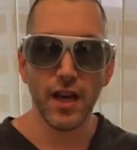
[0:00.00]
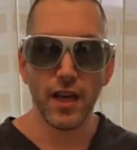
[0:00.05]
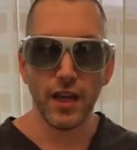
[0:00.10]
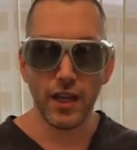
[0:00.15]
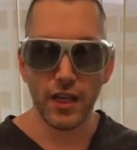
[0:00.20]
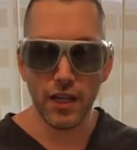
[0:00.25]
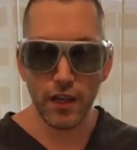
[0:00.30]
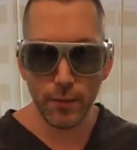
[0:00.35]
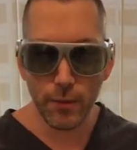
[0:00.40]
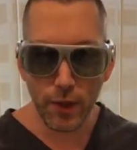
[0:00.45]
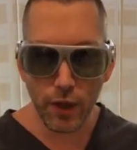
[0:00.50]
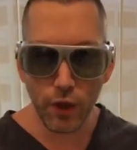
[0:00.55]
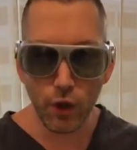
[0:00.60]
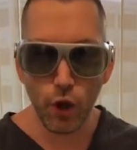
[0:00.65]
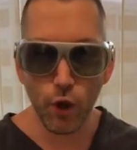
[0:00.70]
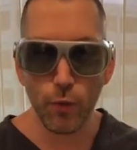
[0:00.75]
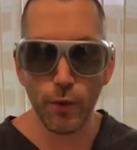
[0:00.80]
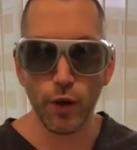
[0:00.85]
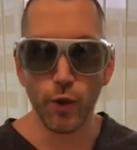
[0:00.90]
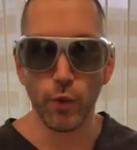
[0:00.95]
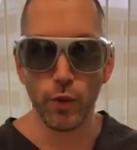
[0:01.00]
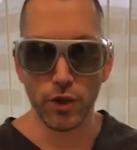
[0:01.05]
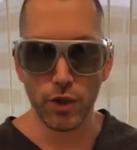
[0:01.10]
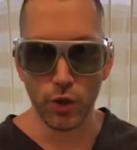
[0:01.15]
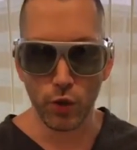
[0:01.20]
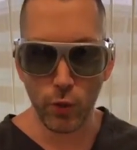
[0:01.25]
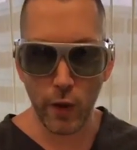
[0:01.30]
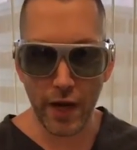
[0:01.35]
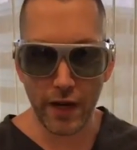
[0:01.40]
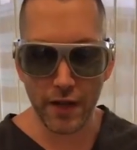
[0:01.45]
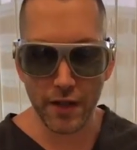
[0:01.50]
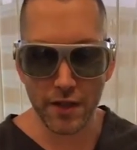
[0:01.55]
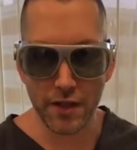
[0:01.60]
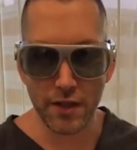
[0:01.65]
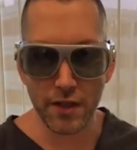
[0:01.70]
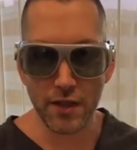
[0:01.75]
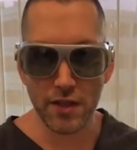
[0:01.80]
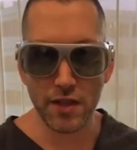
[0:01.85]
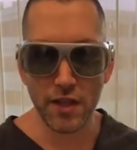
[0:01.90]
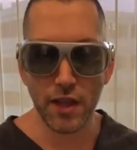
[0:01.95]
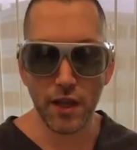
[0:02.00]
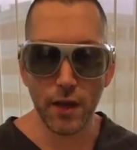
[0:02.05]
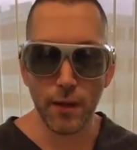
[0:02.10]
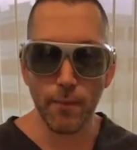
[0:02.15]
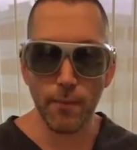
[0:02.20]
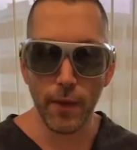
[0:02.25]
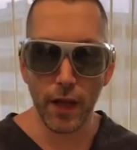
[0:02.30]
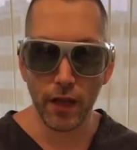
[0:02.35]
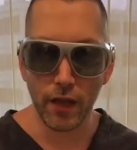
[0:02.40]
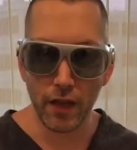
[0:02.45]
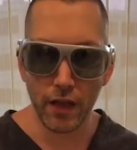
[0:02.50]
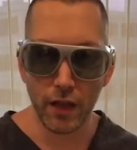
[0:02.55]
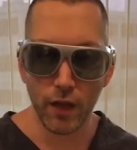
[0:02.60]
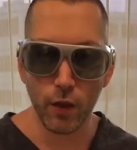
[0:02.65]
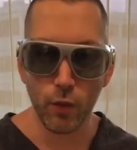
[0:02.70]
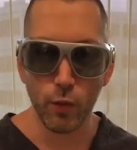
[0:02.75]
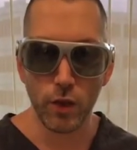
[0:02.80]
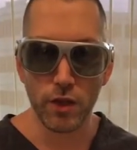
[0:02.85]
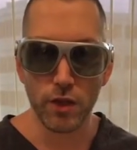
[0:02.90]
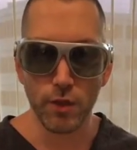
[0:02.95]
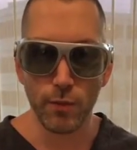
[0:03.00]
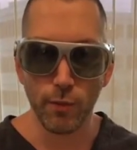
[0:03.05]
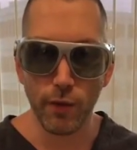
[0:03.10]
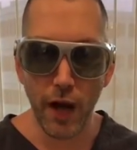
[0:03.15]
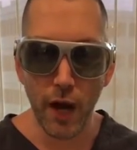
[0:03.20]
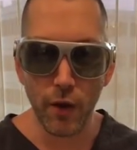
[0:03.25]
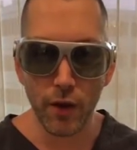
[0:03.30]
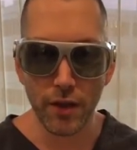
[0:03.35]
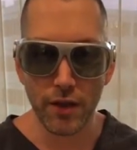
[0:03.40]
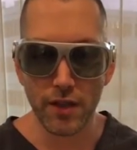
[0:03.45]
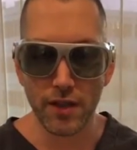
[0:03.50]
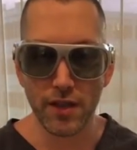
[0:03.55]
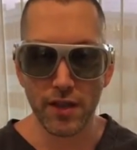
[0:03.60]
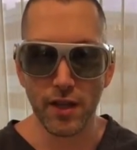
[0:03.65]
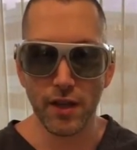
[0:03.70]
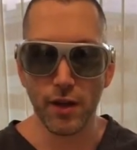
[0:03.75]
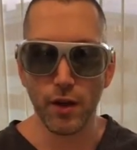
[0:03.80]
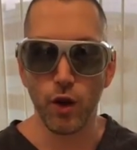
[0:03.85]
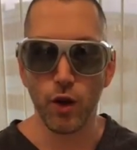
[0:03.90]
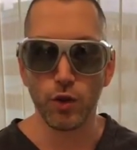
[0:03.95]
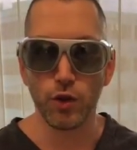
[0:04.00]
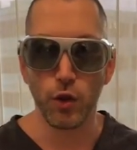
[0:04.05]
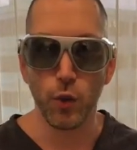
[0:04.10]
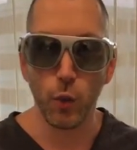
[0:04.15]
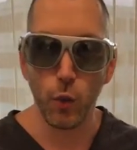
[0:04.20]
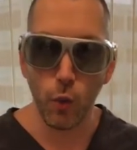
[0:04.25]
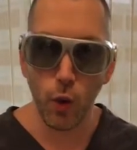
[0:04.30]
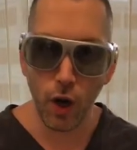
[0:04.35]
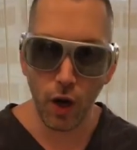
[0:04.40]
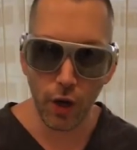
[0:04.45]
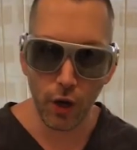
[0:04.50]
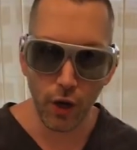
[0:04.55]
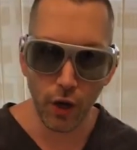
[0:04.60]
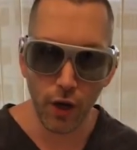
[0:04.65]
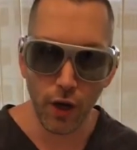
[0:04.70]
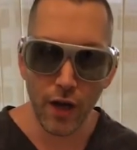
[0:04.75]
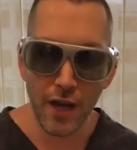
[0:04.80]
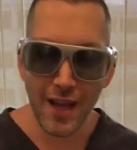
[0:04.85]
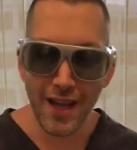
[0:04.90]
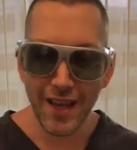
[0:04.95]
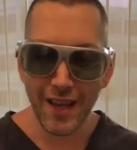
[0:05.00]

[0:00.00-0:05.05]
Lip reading: Hemoglobin, which is redness in the skin, melanin, which is brown in the skin, and also water.